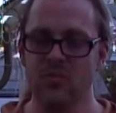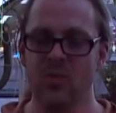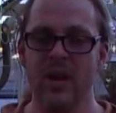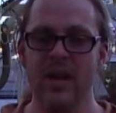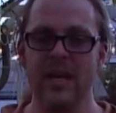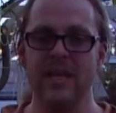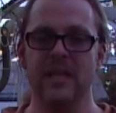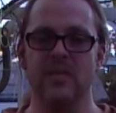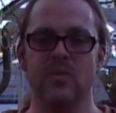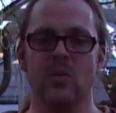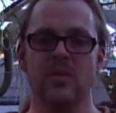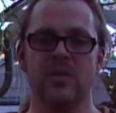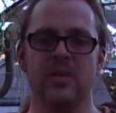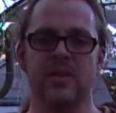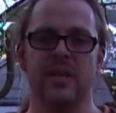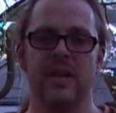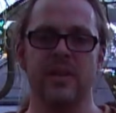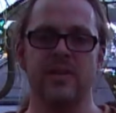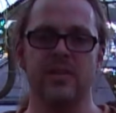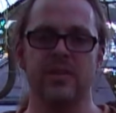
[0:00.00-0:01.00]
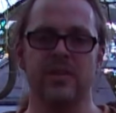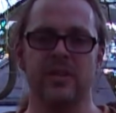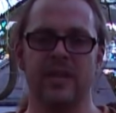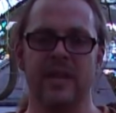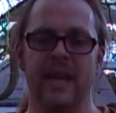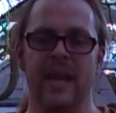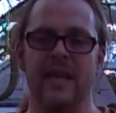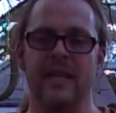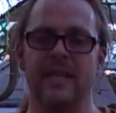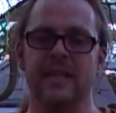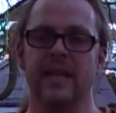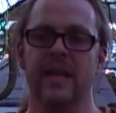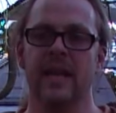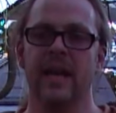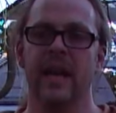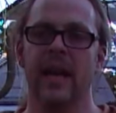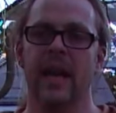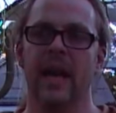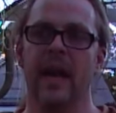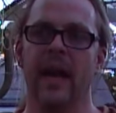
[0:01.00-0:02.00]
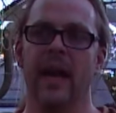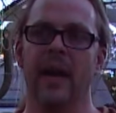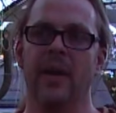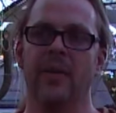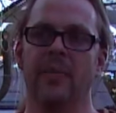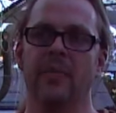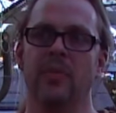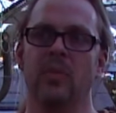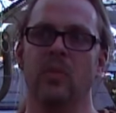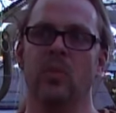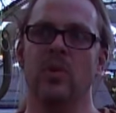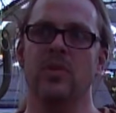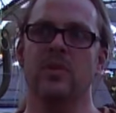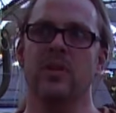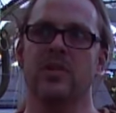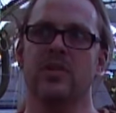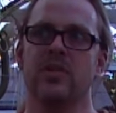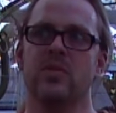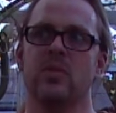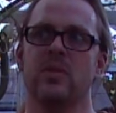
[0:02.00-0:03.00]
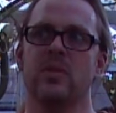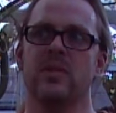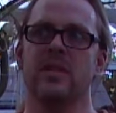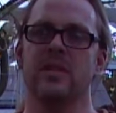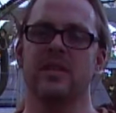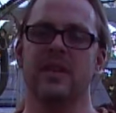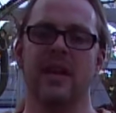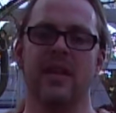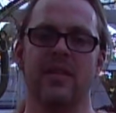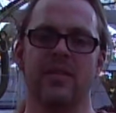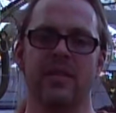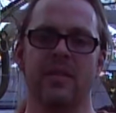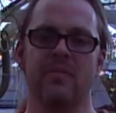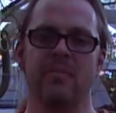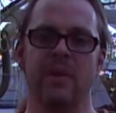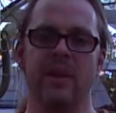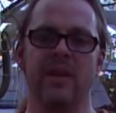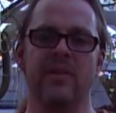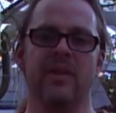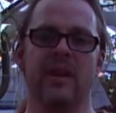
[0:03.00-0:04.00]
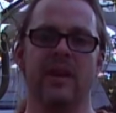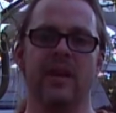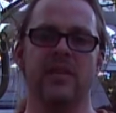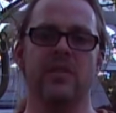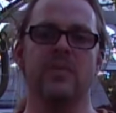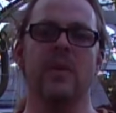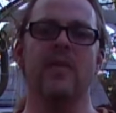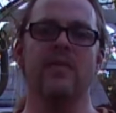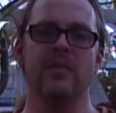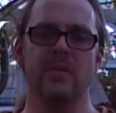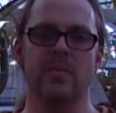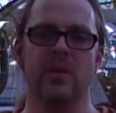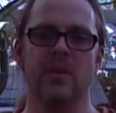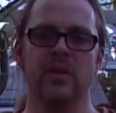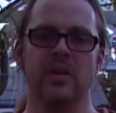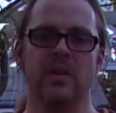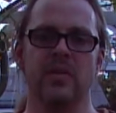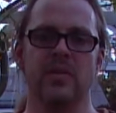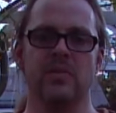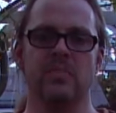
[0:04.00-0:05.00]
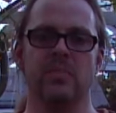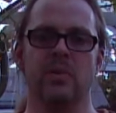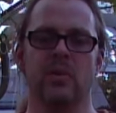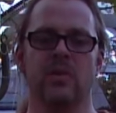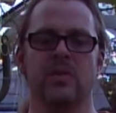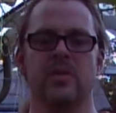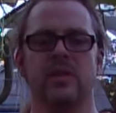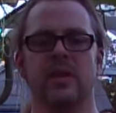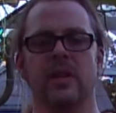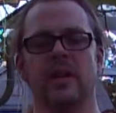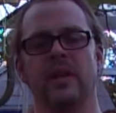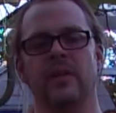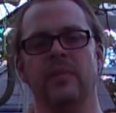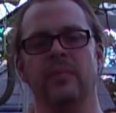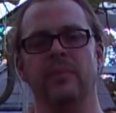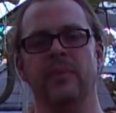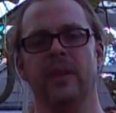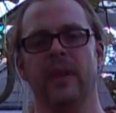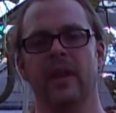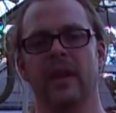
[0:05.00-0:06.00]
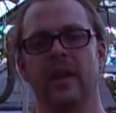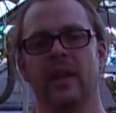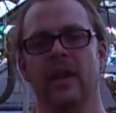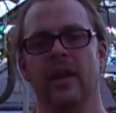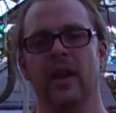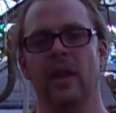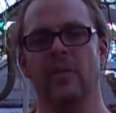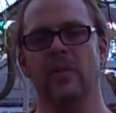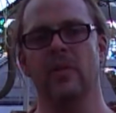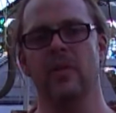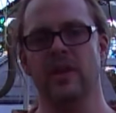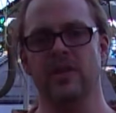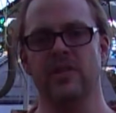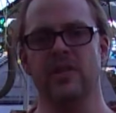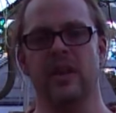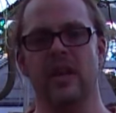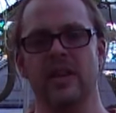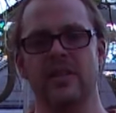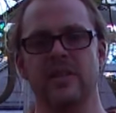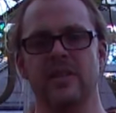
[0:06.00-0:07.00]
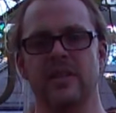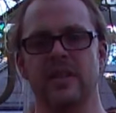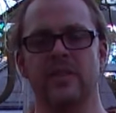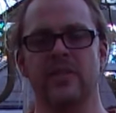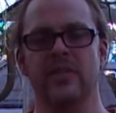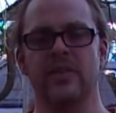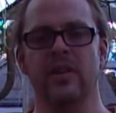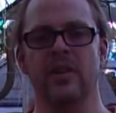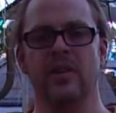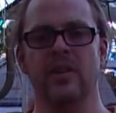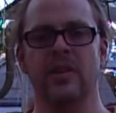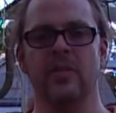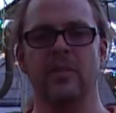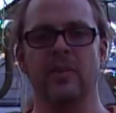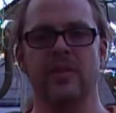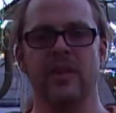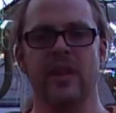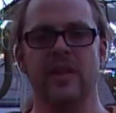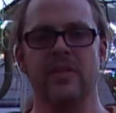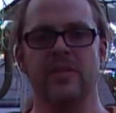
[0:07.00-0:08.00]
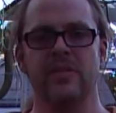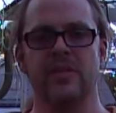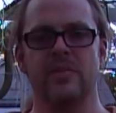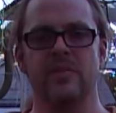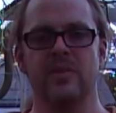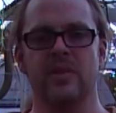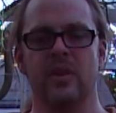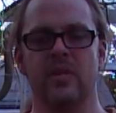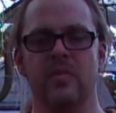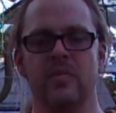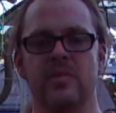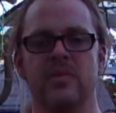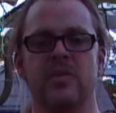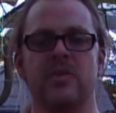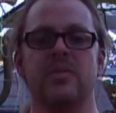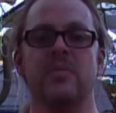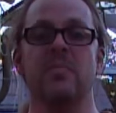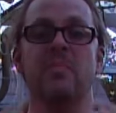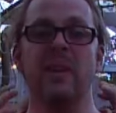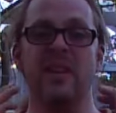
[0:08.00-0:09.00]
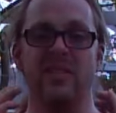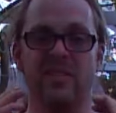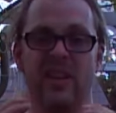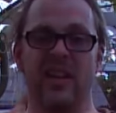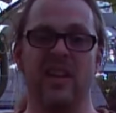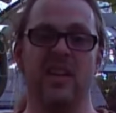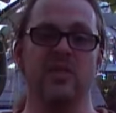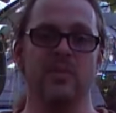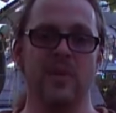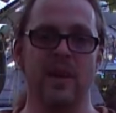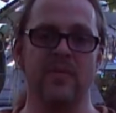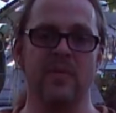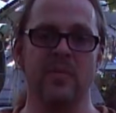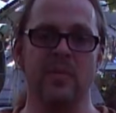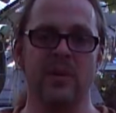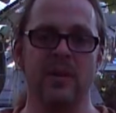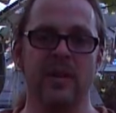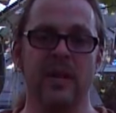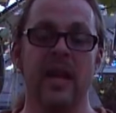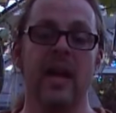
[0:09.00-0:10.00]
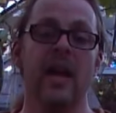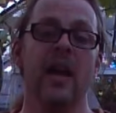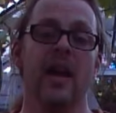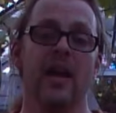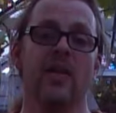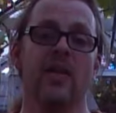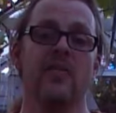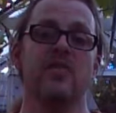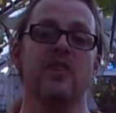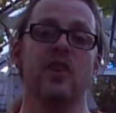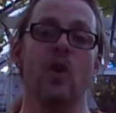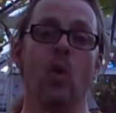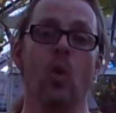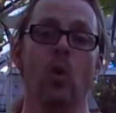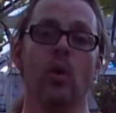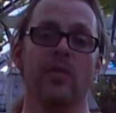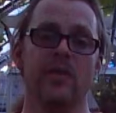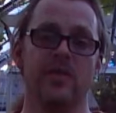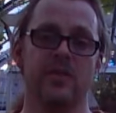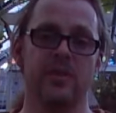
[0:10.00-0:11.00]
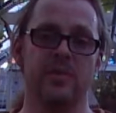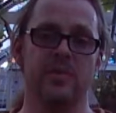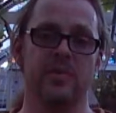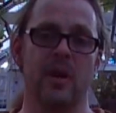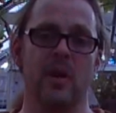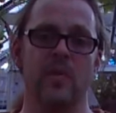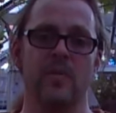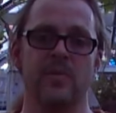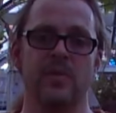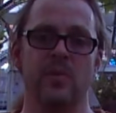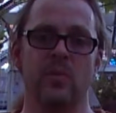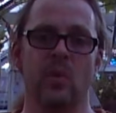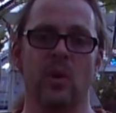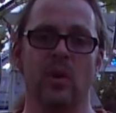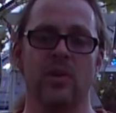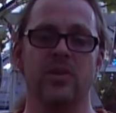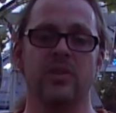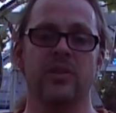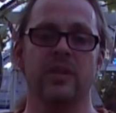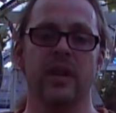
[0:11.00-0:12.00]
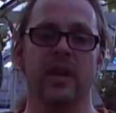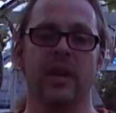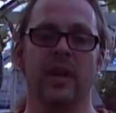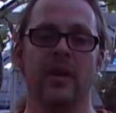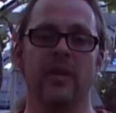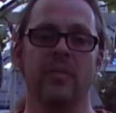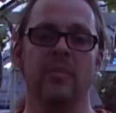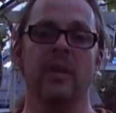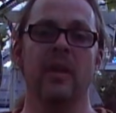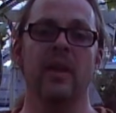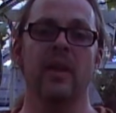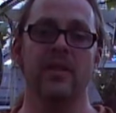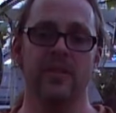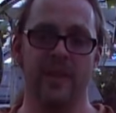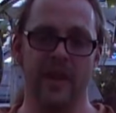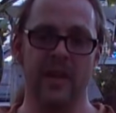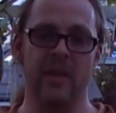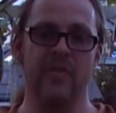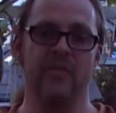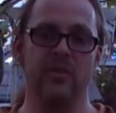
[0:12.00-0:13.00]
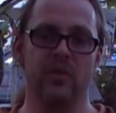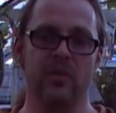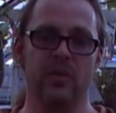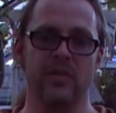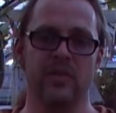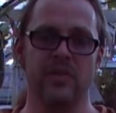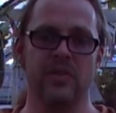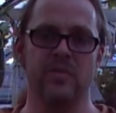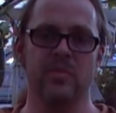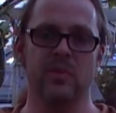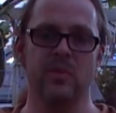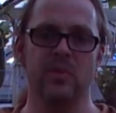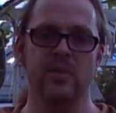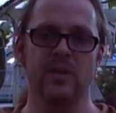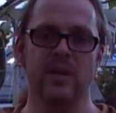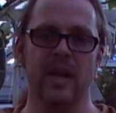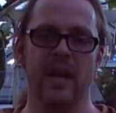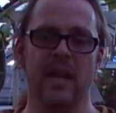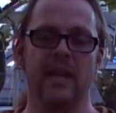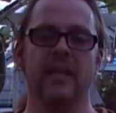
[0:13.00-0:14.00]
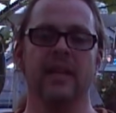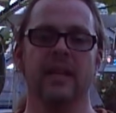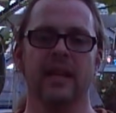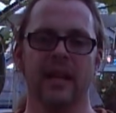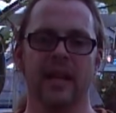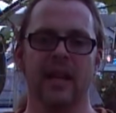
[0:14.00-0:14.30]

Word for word: really did want to say just at the end um, was I just wanted to say a th big thank you to everybody who's put um, uh, congratulations and everything on um, a thousand subscribers. Just a big thank you to everybody, and obviously all of the subscribers that watch. Um, thank you for all of your support again,